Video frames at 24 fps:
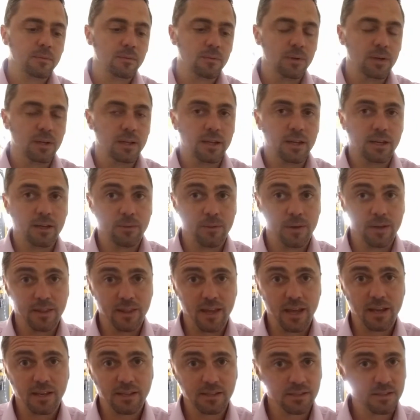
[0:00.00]
Well, anyway,
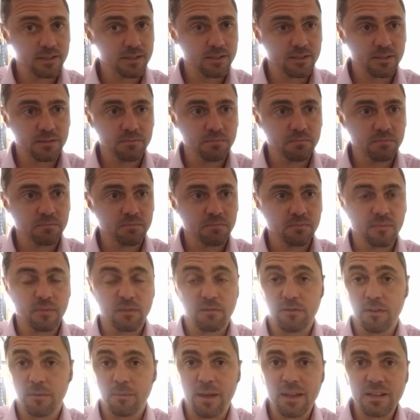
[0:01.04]
that's
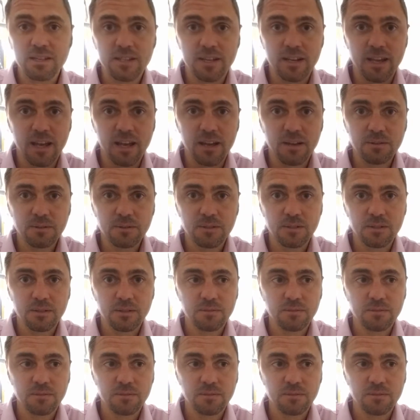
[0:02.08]
fermented out.